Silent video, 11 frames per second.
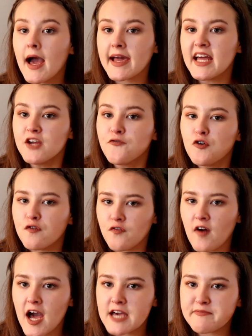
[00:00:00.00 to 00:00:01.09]
I got it for
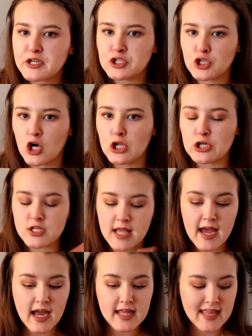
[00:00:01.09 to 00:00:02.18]
$5.
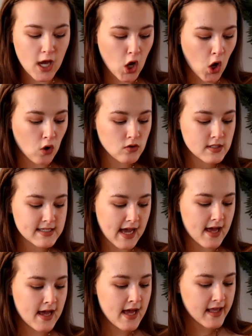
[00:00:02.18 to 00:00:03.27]
I got that whole
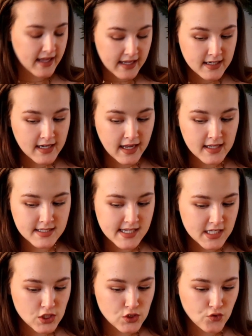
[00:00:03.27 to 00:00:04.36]
set in an
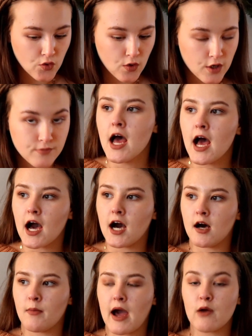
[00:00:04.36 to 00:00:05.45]
antique store.
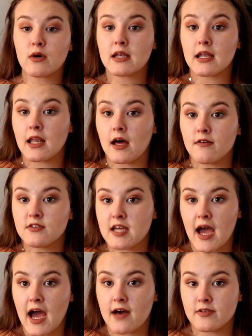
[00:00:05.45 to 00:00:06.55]
Um, I would love to
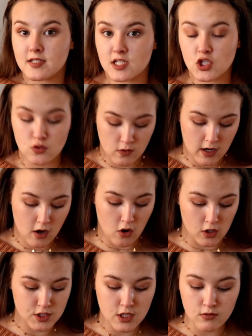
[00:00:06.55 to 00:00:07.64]
have dishware
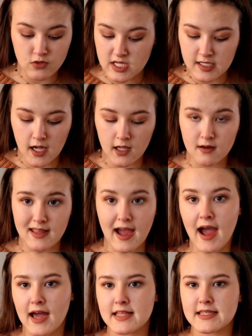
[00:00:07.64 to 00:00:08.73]
also this color that
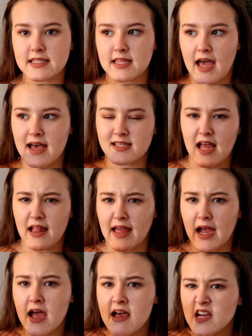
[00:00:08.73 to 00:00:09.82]
has, has that
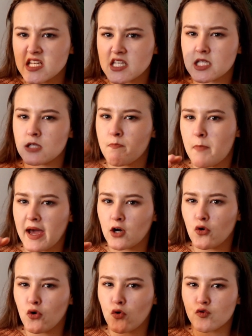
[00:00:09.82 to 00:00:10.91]
like
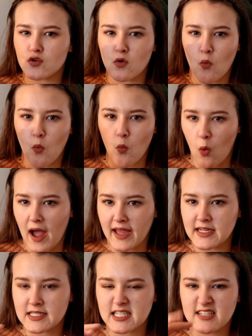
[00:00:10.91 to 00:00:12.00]
speckled
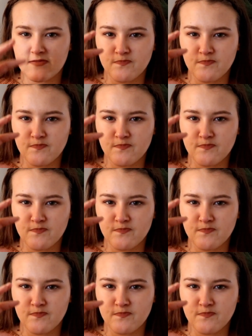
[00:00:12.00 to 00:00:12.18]
white